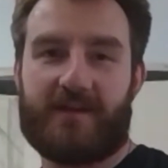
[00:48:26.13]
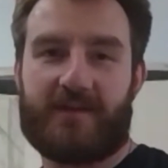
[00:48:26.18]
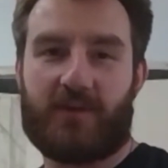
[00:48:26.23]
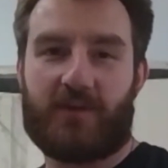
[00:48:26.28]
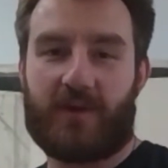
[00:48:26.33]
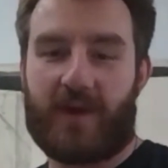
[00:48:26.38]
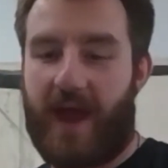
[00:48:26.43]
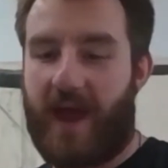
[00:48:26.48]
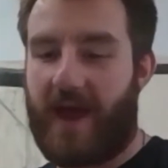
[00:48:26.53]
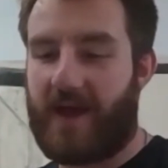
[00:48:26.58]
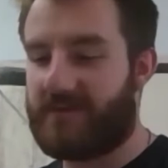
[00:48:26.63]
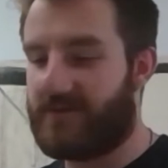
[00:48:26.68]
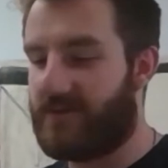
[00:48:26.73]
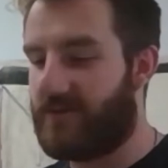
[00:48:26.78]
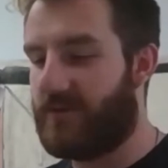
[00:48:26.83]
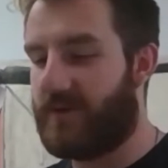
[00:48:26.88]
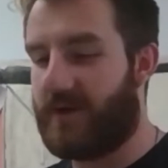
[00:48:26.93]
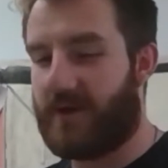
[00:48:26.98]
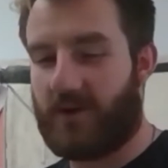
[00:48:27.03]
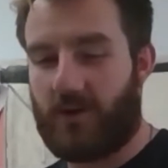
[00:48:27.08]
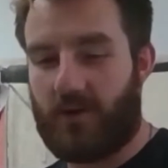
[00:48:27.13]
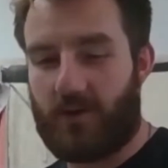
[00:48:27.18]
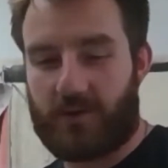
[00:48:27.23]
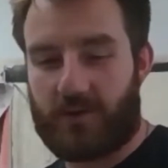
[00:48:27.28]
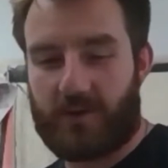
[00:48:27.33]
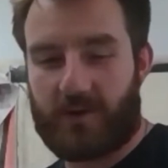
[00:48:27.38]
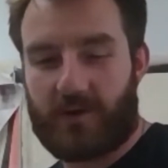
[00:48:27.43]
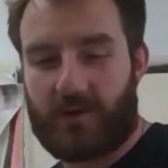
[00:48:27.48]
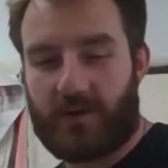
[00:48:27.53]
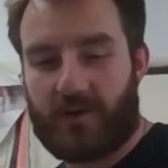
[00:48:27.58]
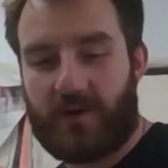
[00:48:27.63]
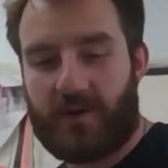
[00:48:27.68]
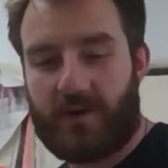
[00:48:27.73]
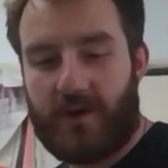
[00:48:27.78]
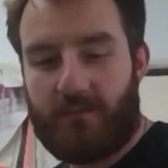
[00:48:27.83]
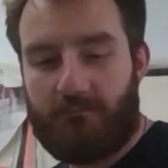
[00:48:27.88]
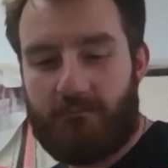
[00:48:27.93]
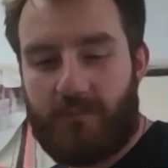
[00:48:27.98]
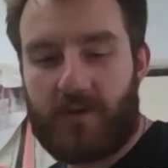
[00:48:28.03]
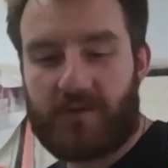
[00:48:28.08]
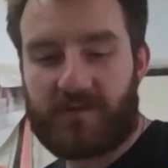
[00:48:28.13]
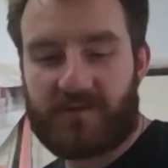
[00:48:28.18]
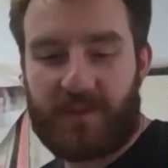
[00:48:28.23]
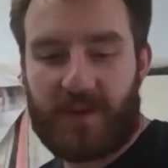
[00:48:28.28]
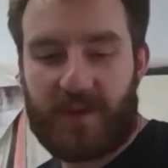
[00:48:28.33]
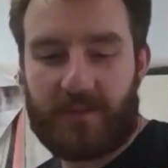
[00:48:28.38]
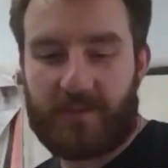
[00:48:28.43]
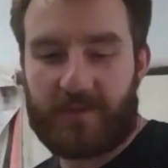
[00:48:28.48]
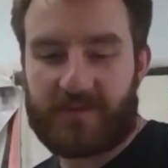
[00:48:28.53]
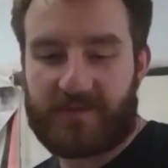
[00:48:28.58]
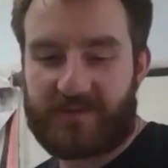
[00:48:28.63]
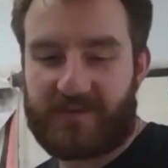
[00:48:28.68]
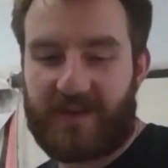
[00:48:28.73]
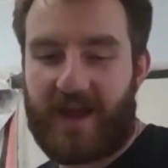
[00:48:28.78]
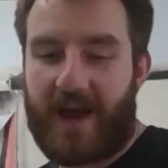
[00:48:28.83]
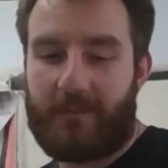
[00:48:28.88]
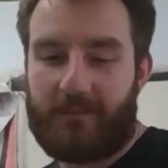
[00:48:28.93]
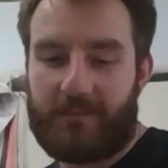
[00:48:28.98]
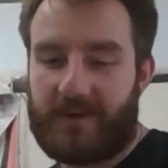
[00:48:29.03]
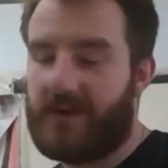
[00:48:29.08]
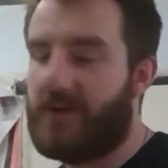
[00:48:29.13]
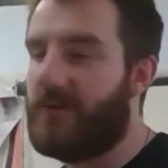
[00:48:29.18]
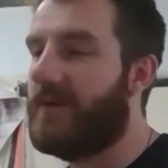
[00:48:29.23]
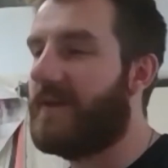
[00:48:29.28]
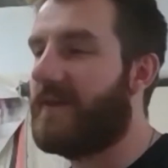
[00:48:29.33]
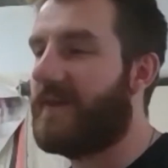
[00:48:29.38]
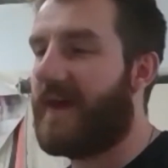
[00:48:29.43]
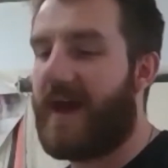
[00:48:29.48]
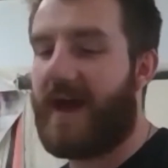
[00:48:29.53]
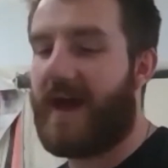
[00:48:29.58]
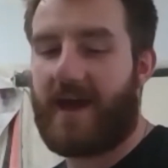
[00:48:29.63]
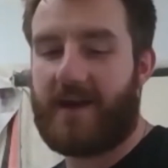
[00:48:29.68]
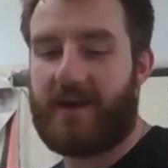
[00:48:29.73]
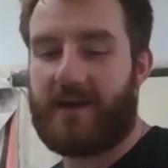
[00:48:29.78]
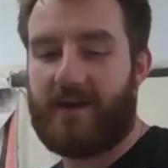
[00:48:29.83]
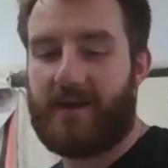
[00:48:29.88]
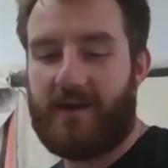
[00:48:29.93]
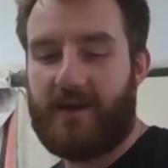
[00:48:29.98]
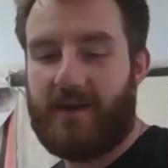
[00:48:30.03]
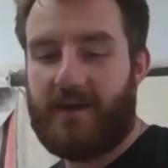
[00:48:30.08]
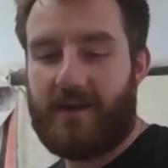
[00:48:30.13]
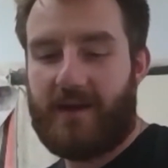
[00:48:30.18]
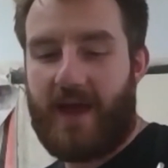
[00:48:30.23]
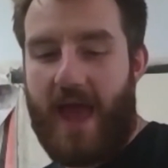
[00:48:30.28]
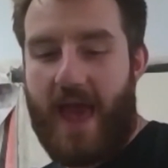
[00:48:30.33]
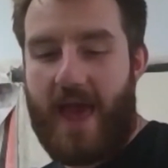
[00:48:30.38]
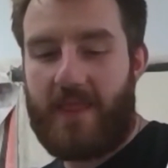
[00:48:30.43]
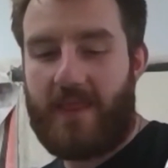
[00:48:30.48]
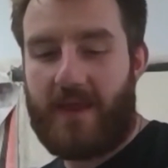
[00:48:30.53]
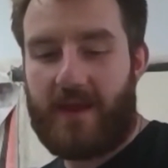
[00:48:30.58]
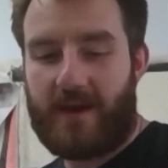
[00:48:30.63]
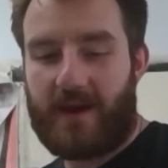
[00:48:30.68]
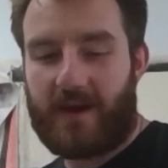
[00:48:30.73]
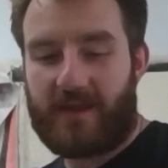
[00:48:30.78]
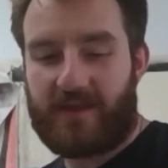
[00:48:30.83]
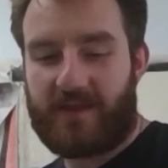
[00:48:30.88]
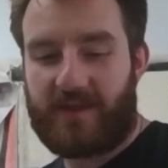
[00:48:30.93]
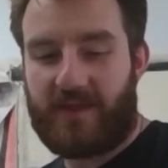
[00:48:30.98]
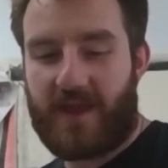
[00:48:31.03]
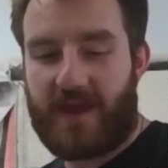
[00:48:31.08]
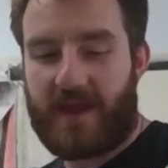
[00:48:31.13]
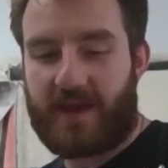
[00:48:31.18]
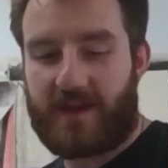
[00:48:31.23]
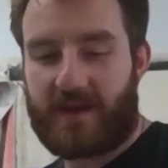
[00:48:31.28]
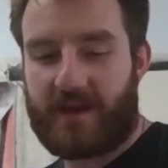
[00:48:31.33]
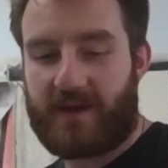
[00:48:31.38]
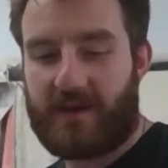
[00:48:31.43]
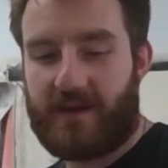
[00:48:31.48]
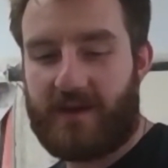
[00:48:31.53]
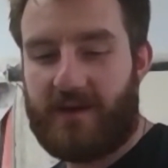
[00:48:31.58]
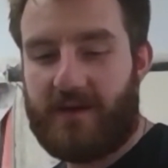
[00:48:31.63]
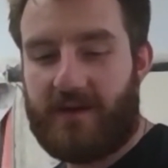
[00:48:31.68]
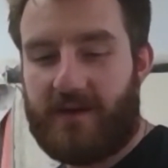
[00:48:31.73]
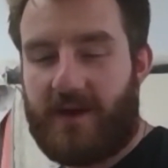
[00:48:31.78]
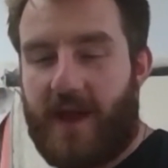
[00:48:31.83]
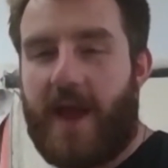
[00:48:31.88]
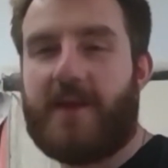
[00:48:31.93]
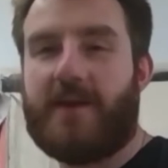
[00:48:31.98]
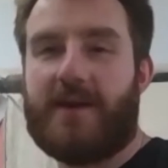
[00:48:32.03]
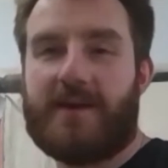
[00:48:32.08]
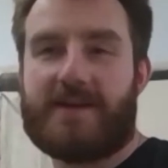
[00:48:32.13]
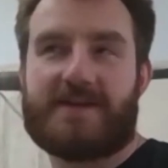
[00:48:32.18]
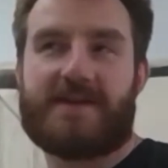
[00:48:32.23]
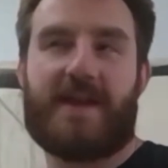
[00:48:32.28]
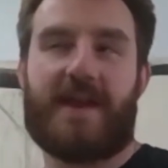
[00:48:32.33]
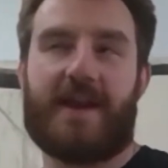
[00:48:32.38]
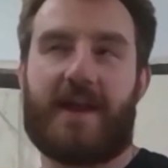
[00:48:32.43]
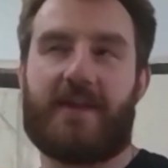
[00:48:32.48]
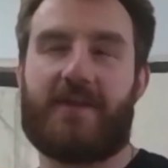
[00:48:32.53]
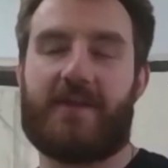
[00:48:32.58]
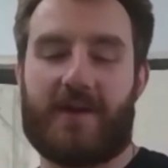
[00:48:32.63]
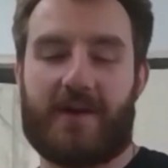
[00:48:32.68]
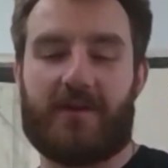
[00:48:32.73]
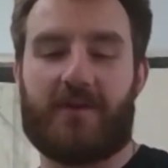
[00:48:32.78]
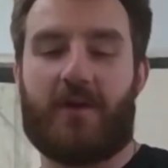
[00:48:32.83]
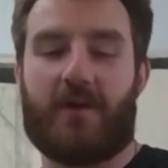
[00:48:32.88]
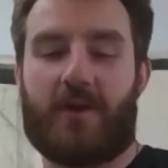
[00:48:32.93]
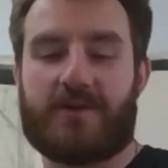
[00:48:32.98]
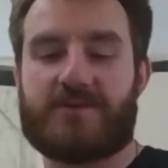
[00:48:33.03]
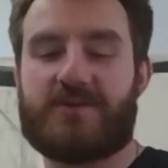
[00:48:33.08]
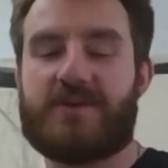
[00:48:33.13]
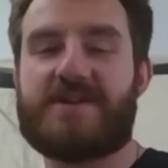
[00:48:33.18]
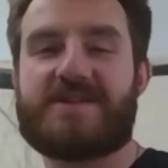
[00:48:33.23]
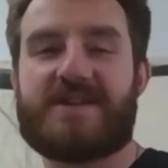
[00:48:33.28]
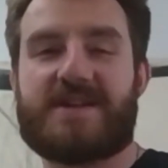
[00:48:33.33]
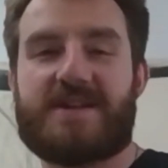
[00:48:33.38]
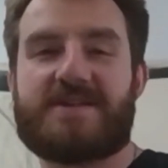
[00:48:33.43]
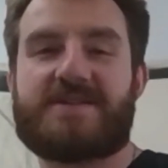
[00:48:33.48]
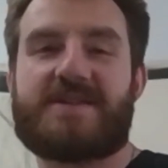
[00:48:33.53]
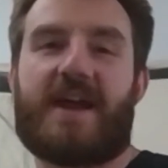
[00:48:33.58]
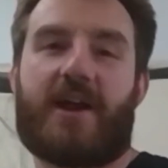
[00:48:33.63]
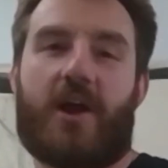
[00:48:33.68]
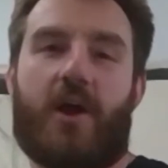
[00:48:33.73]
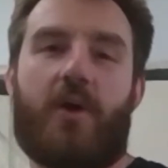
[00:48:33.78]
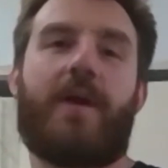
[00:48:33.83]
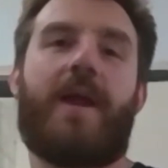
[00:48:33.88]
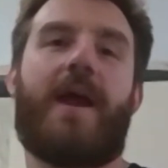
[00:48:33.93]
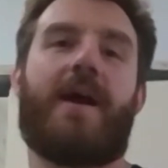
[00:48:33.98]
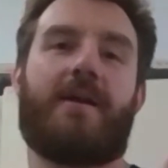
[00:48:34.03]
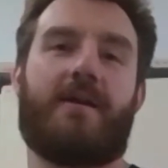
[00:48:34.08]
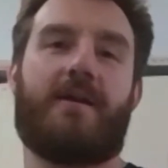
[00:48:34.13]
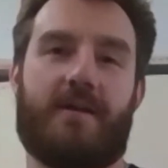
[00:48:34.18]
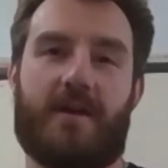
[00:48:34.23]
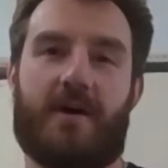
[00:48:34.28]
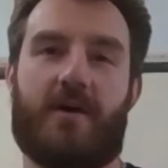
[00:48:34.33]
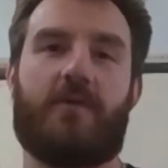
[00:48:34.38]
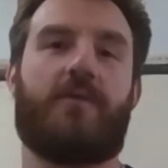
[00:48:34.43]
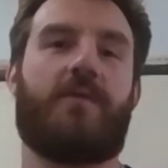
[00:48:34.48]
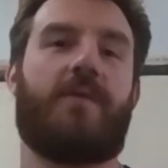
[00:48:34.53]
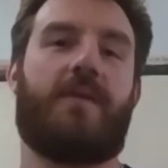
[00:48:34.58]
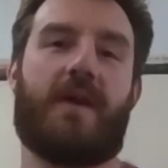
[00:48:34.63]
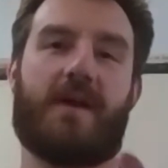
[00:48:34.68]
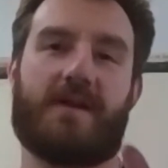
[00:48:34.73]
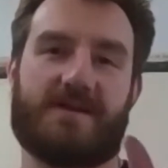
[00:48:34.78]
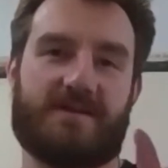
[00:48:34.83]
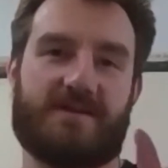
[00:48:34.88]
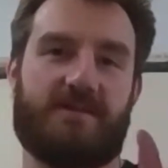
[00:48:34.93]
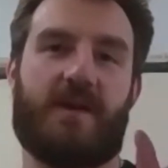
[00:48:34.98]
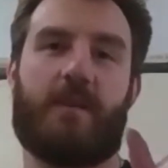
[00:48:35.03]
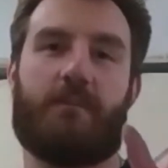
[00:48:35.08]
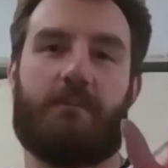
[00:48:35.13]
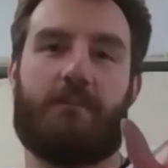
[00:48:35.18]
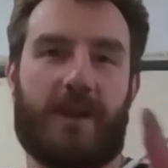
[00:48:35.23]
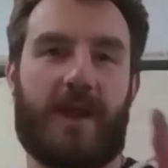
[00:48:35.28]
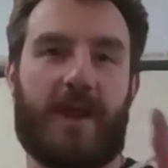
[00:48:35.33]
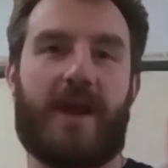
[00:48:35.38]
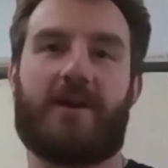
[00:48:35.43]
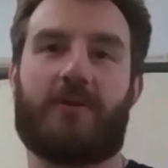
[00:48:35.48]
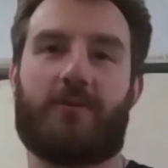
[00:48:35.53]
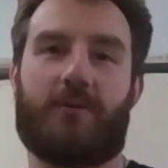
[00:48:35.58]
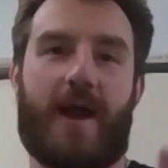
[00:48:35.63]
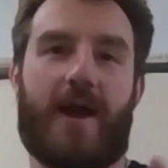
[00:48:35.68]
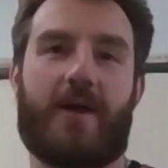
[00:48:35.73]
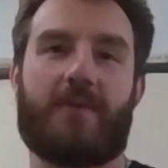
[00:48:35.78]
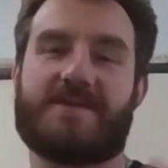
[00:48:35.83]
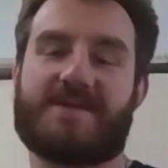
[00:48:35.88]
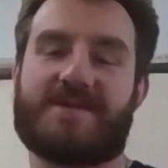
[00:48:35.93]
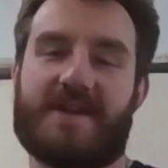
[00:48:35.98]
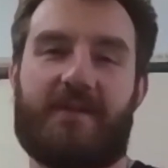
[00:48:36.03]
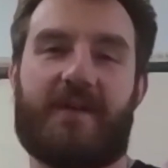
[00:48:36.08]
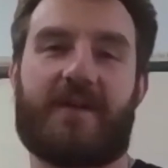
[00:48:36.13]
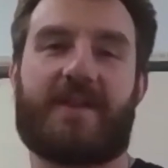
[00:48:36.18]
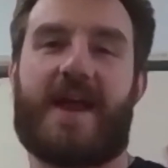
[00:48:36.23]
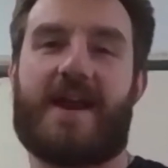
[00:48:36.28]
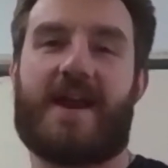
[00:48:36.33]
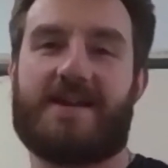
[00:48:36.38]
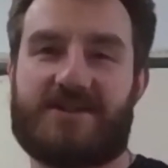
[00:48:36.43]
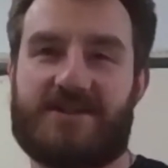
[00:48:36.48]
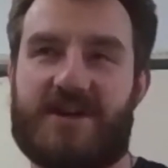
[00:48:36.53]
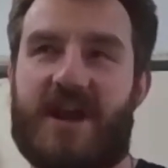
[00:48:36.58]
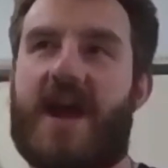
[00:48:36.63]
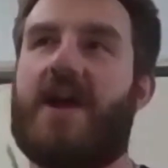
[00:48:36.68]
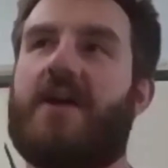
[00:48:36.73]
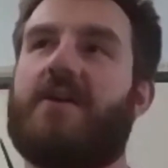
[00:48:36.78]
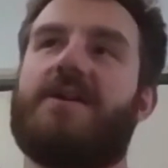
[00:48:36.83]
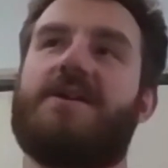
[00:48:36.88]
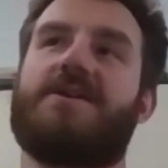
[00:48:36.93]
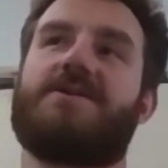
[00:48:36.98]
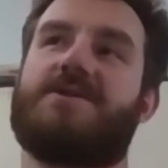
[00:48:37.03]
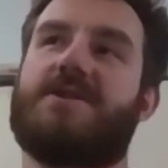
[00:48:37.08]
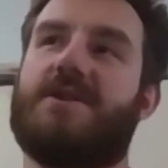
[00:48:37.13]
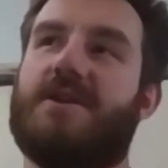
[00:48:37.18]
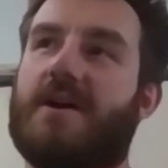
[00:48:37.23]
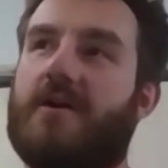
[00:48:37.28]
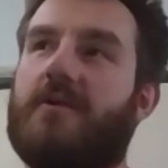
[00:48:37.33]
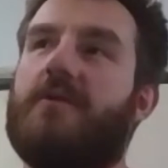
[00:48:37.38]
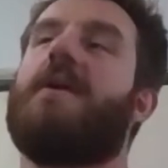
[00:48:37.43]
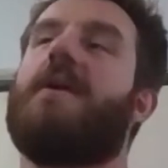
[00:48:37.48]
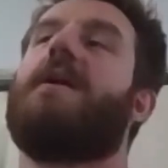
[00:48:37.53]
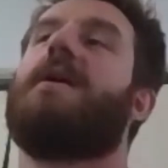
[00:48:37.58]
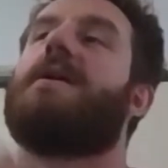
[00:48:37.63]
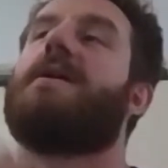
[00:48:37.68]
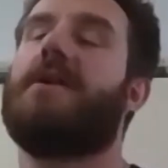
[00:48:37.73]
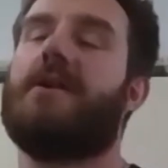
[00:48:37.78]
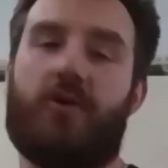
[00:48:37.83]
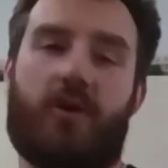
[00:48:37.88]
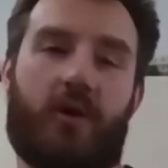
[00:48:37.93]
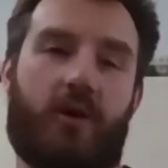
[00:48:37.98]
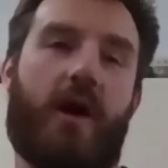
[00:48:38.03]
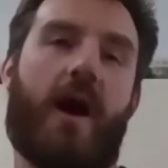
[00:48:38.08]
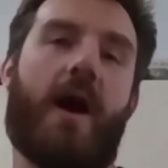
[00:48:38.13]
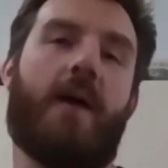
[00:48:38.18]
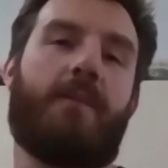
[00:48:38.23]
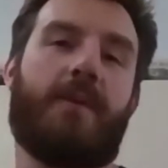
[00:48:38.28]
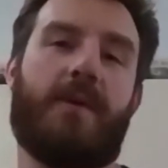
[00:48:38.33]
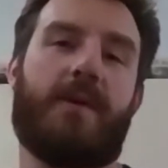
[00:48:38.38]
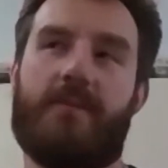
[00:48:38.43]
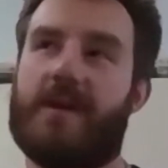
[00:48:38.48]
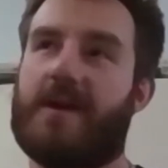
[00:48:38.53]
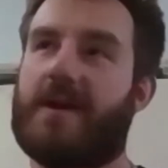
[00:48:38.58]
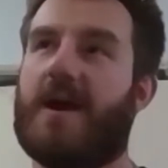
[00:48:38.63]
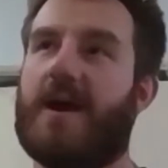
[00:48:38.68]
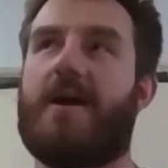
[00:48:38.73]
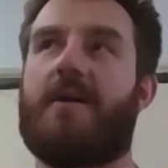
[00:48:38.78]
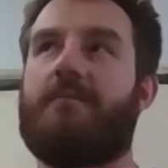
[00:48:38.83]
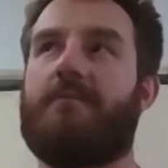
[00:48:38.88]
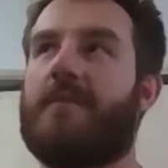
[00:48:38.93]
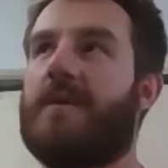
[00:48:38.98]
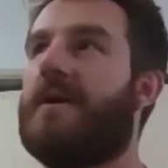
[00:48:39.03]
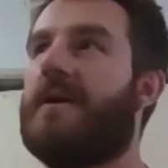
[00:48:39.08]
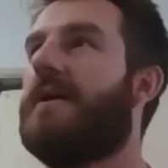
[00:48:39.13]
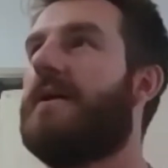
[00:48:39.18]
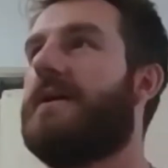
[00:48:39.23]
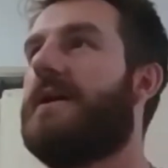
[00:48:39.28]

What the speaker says: sort of as you get older, most people stop doing that. And then I think, and I think a large reason is like, oh yeah, that's playing around with stuff like that is childish. You grow up, you become,